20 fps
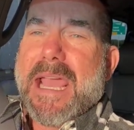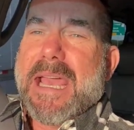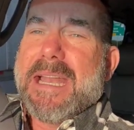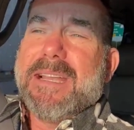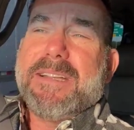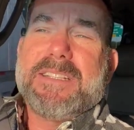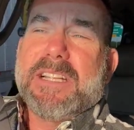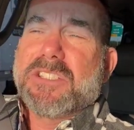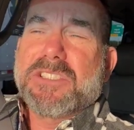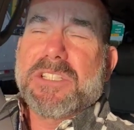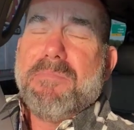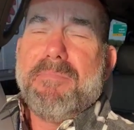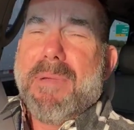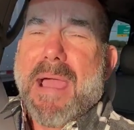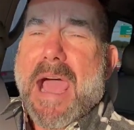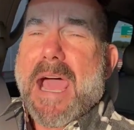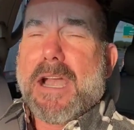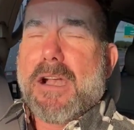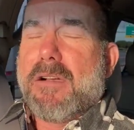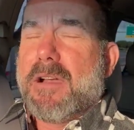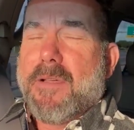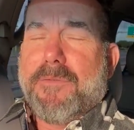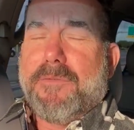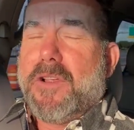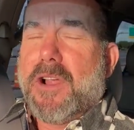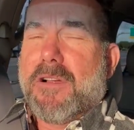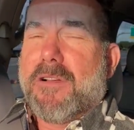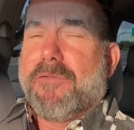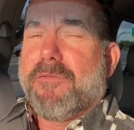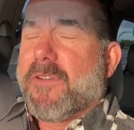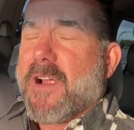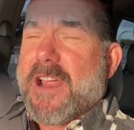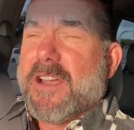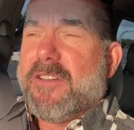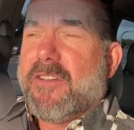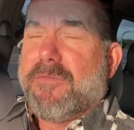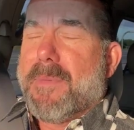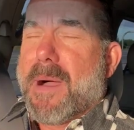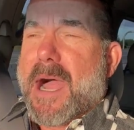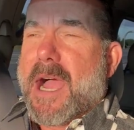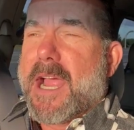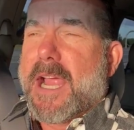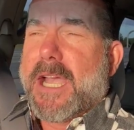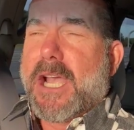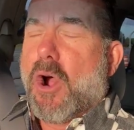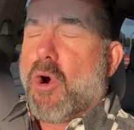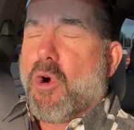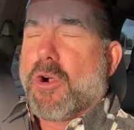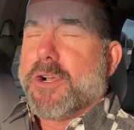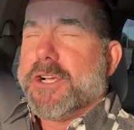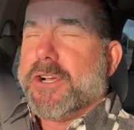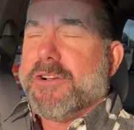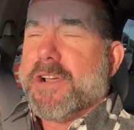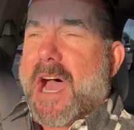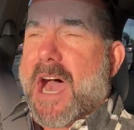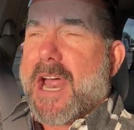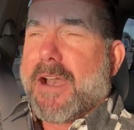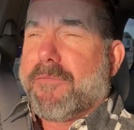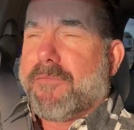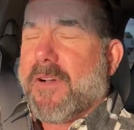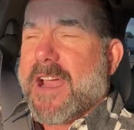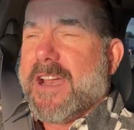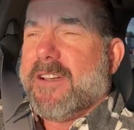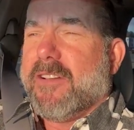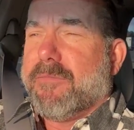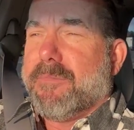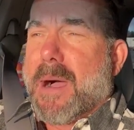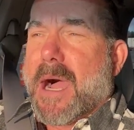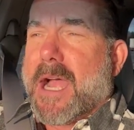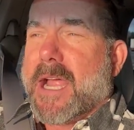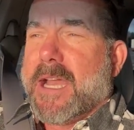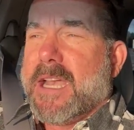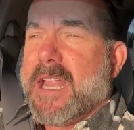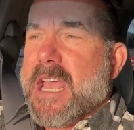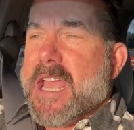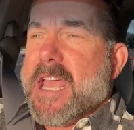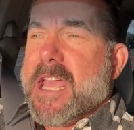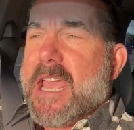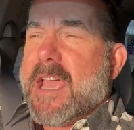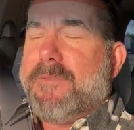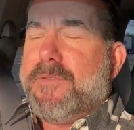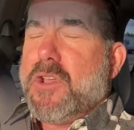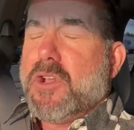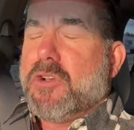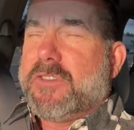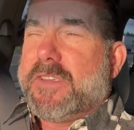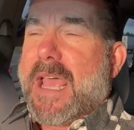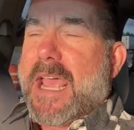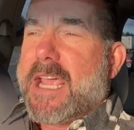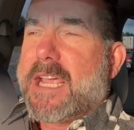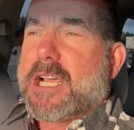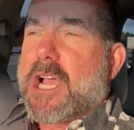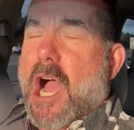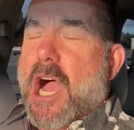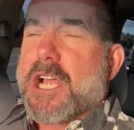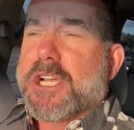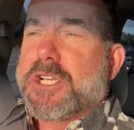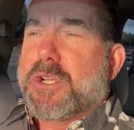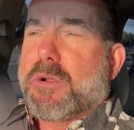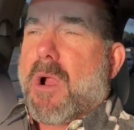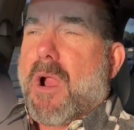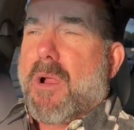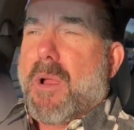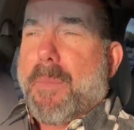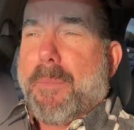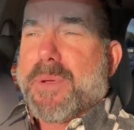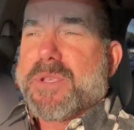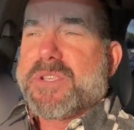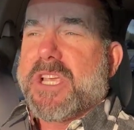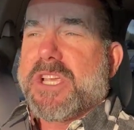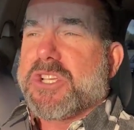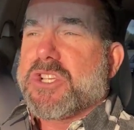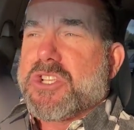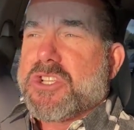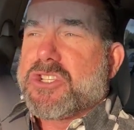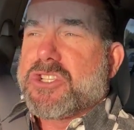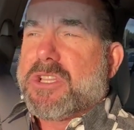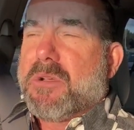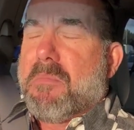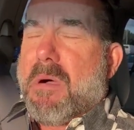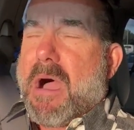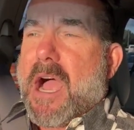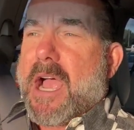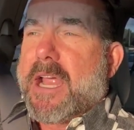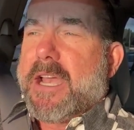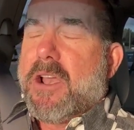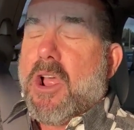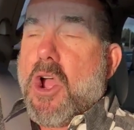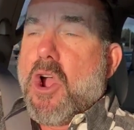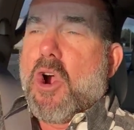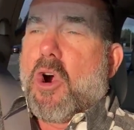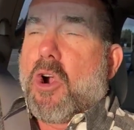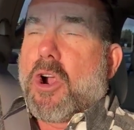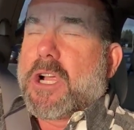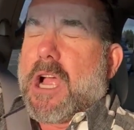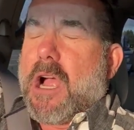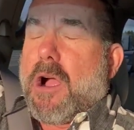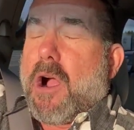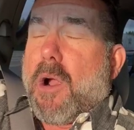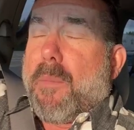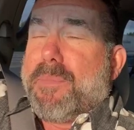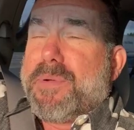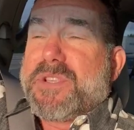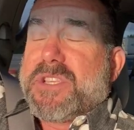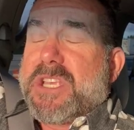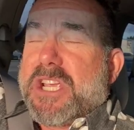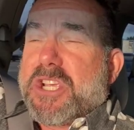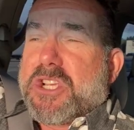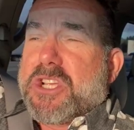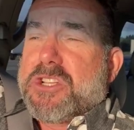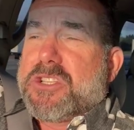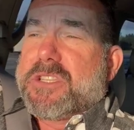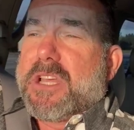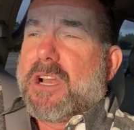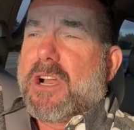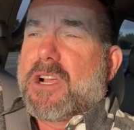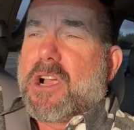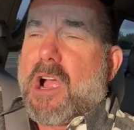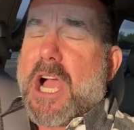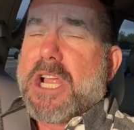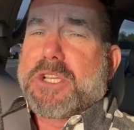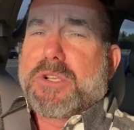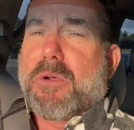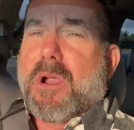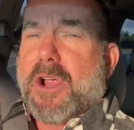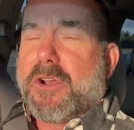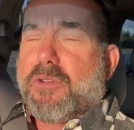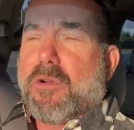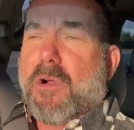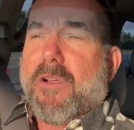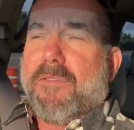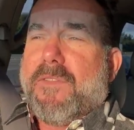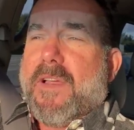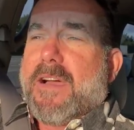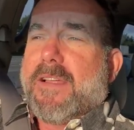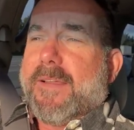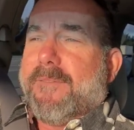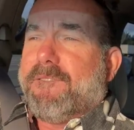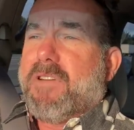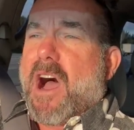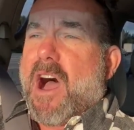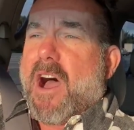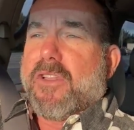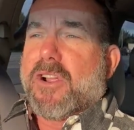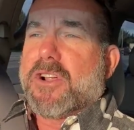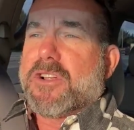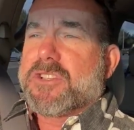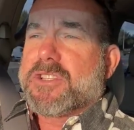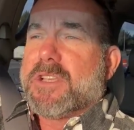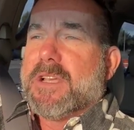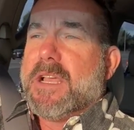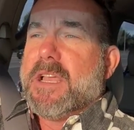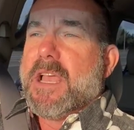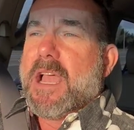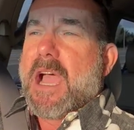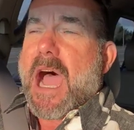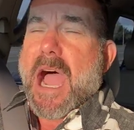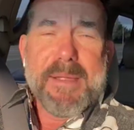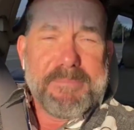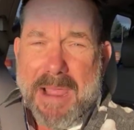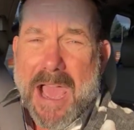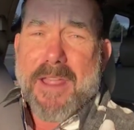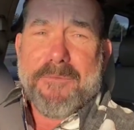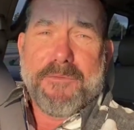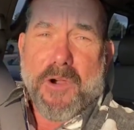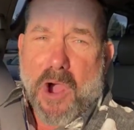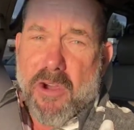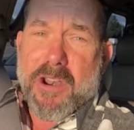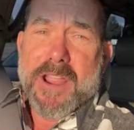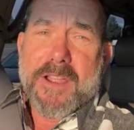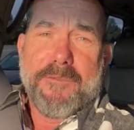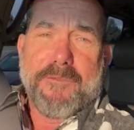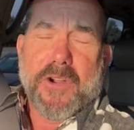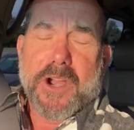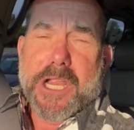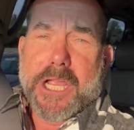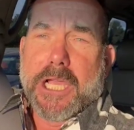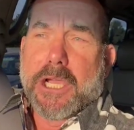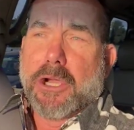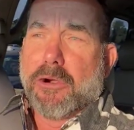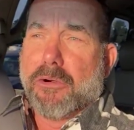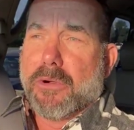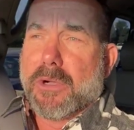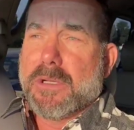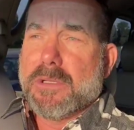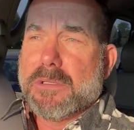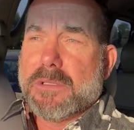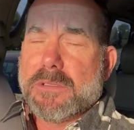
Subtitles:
And it doesn't matter if you're a friend of mine or you're not a friend of mine. If you take contrary positions to mine, or positions that are contrary to our founding fathers, I'm not voting for you.